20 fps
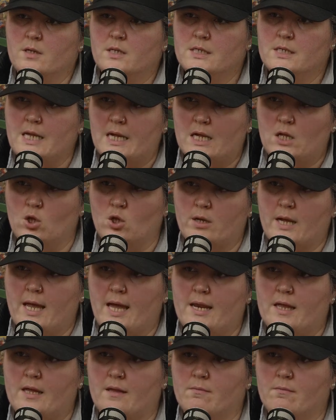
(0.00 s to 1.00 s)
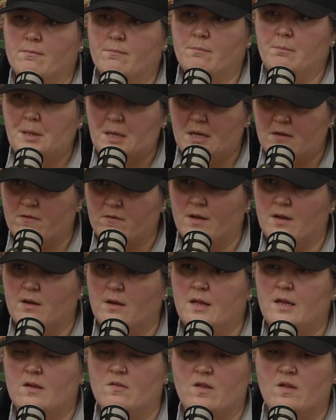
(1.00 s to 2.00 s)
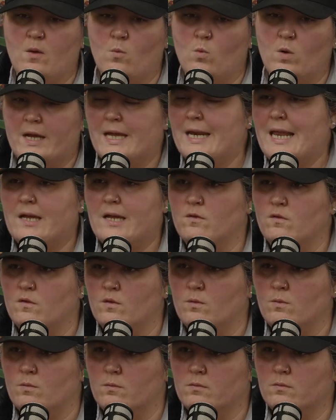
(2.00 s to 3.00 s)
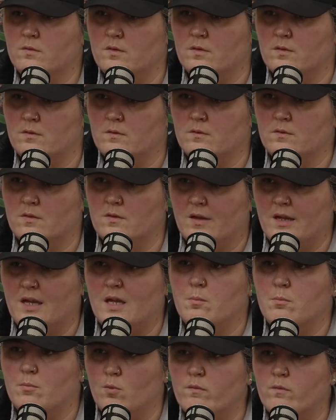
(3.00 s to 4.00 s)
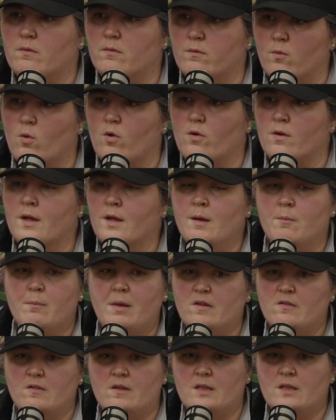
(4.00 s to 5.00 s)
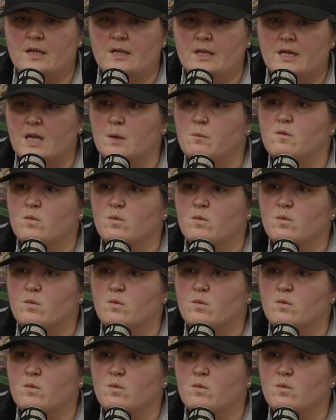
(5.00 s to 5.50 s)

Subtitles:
take a look at it, pivot, and say, what can I do to keep moving forward? Basically, to keep